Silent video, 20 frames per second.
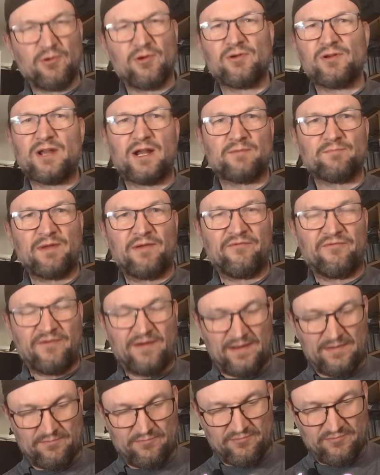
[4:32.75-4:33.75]
would not be
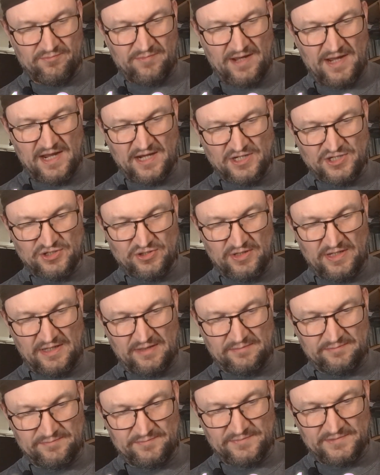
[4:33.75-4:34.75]
fun
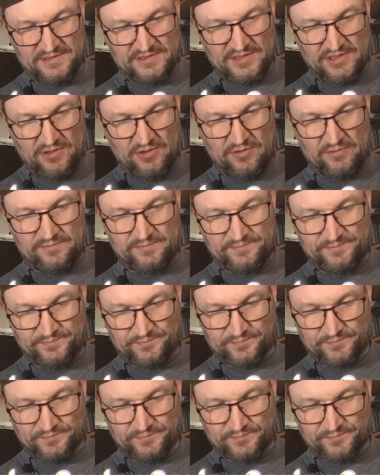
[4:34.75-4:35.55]
actually. So